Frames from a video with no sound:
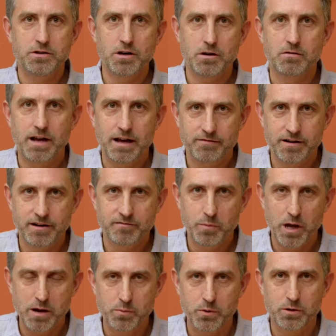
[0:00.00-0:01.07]
don't have enough
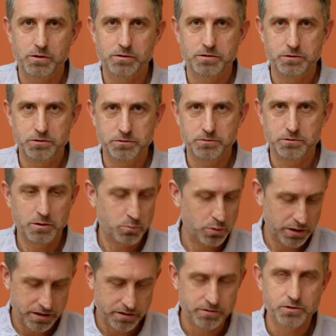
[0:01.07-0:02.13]
paper to
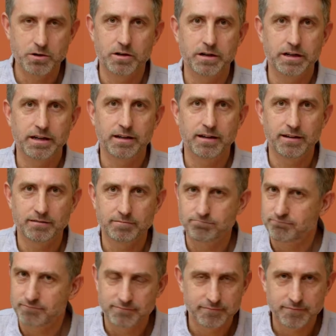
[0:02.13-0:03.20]
complete your drawing and
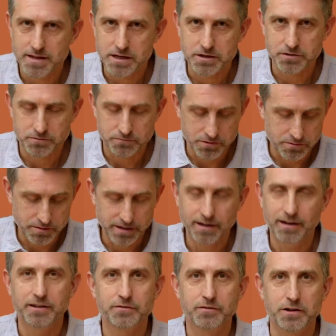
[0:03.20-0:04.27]
things are ruined and it's